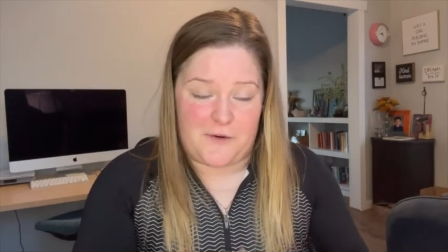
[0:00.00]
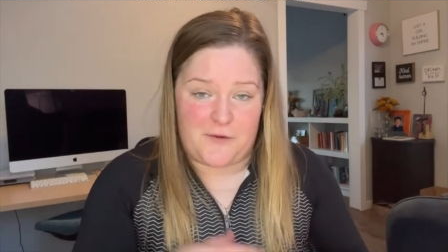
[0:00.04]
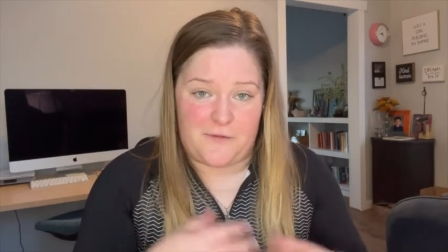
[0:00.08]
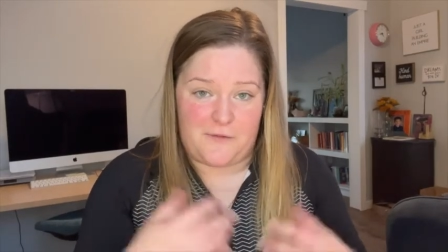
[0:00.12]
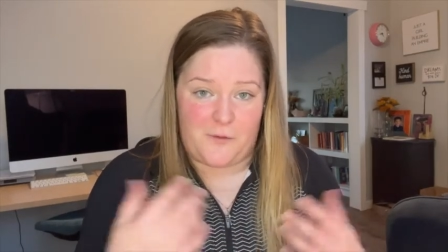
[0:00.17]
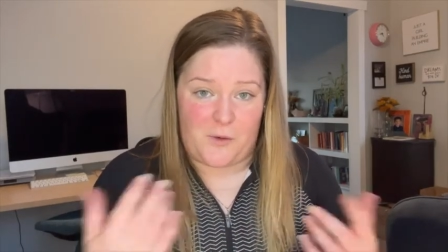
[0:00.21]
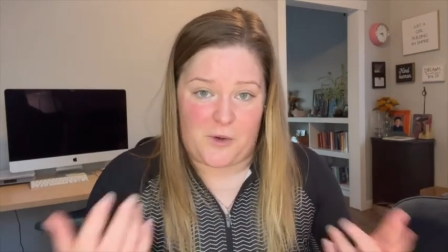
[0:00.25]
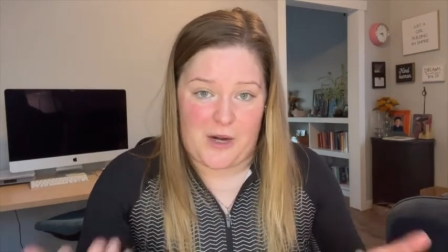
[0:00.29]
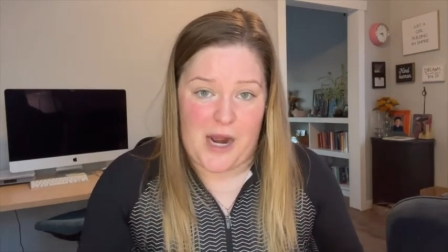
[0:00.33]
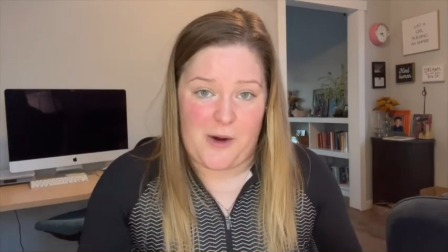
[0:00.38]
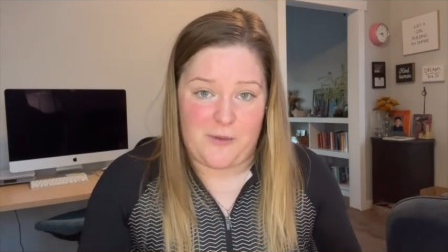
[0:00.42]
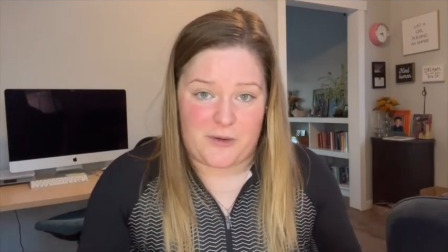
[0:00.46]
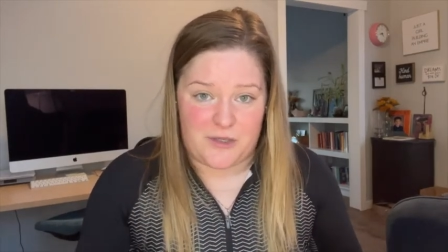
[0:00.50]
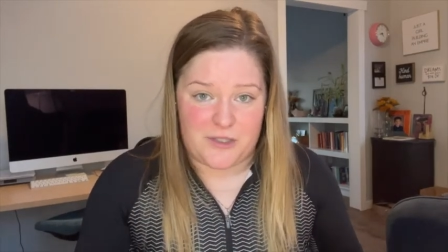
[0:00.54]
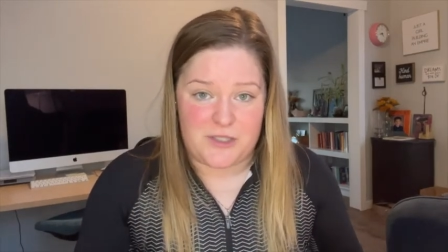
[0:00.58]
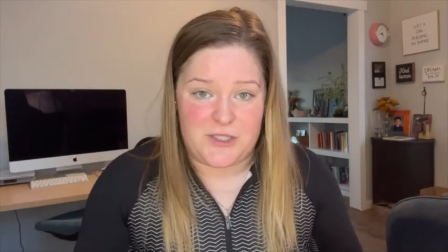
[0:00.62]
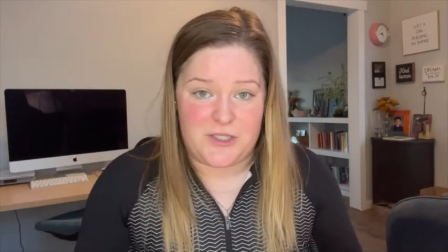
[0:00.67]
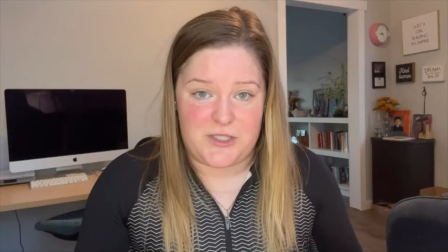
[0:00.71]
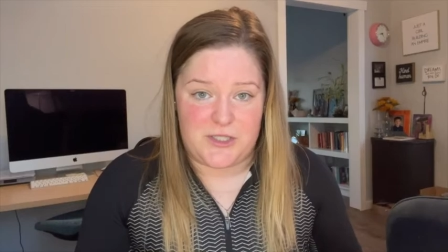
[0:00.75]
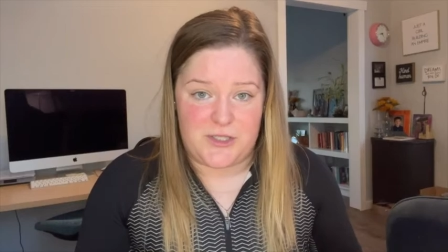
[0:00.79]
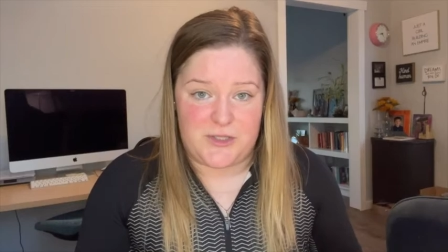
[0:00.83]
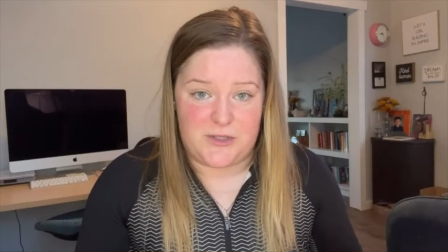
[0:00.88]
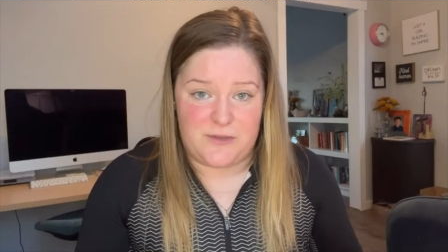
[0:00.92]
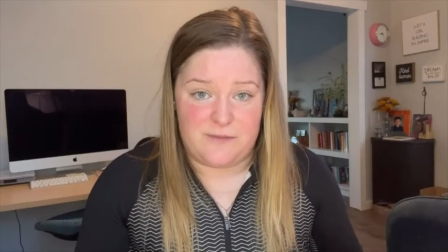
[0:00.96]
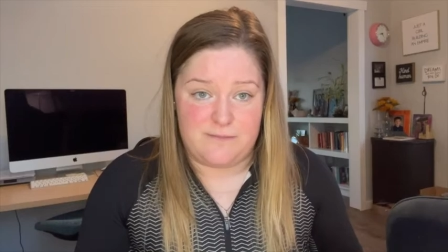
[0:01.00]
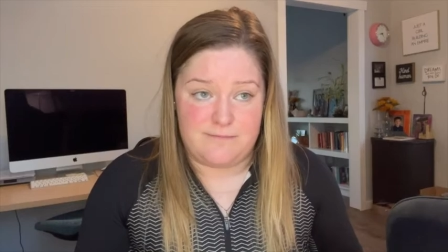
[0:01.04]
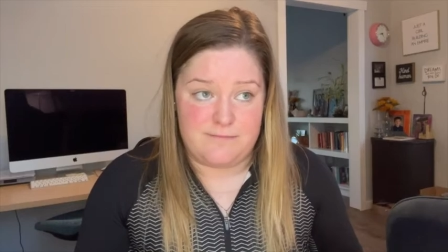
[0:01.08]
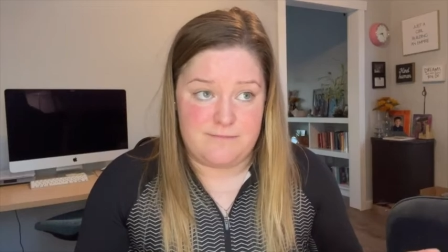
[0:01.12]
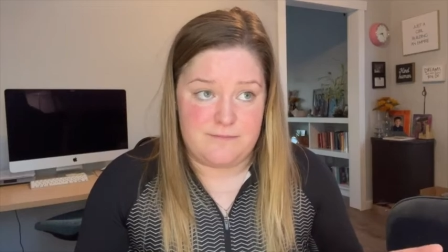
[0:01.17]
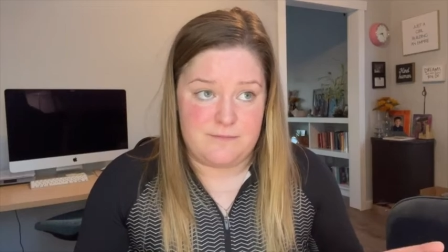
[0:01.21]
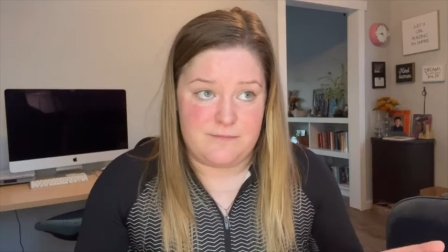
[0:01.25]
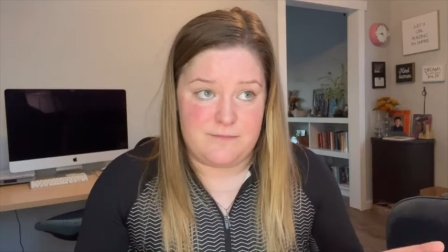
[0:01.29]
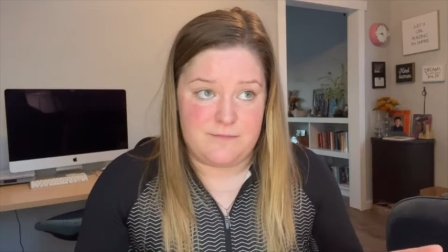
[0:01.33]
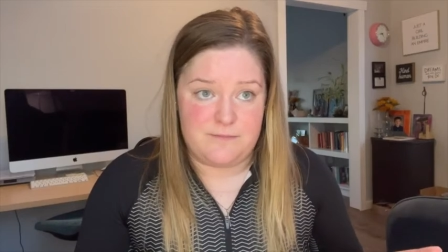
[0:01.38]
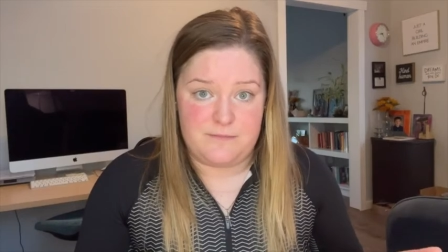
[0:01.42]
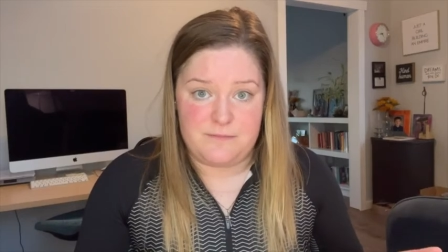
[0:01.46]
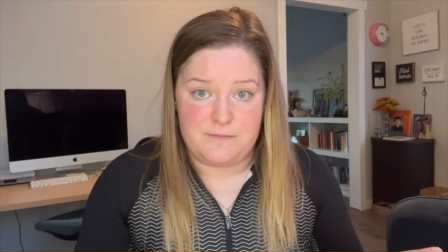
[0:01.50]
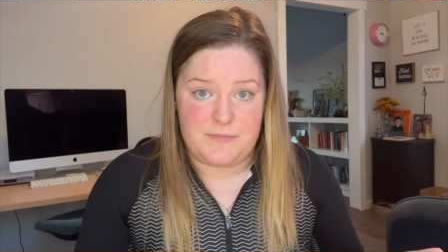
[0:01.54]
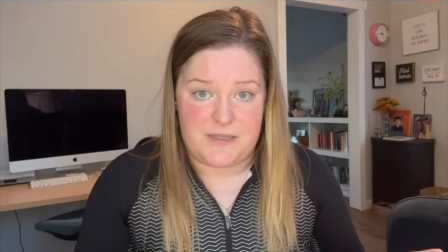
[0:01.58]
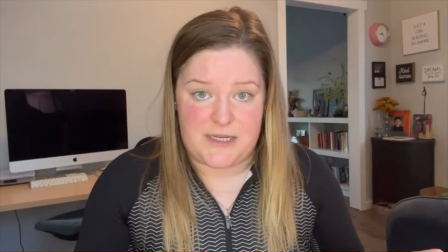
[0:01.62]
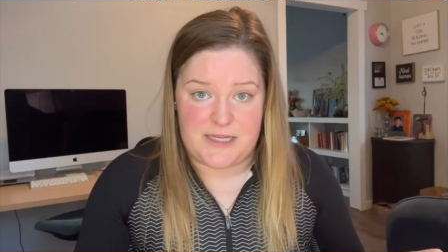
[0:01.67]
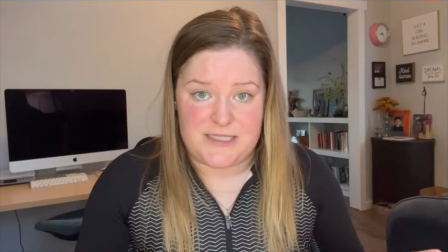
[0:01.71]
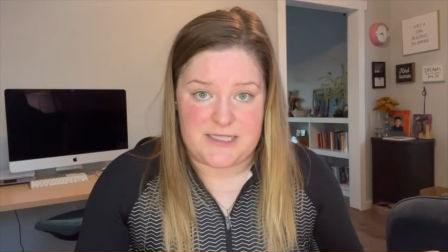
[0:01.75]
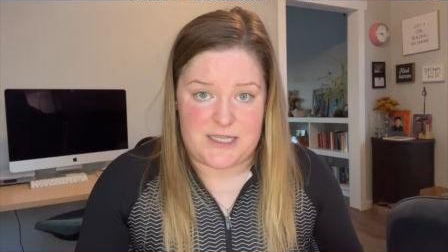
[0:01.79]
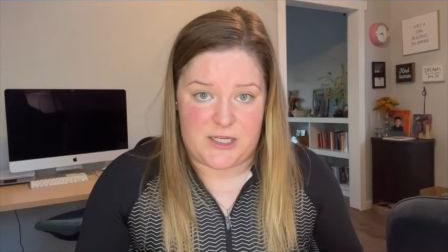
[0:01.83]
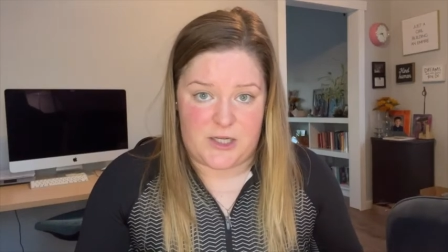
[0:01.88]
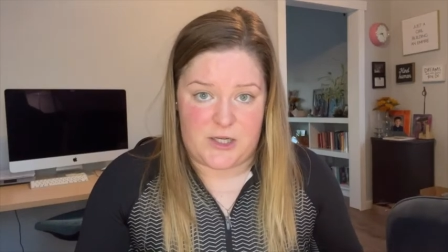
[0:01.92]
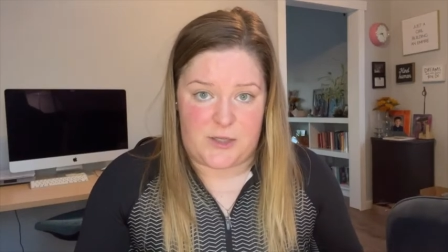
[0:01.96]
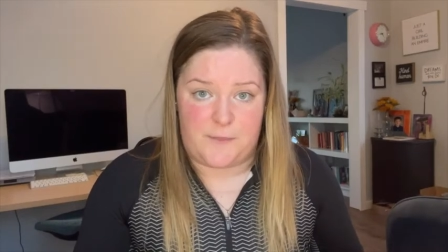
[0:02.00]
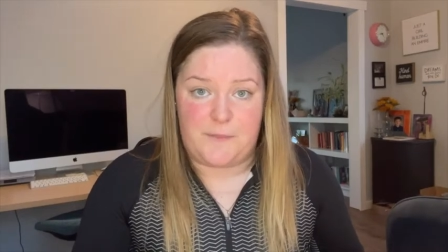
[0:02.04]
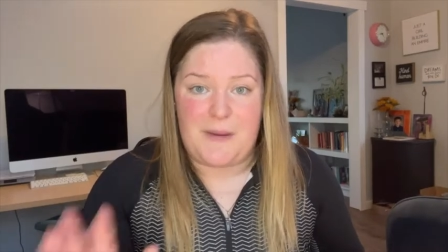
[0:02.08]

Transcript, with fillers: four hours to you because I could.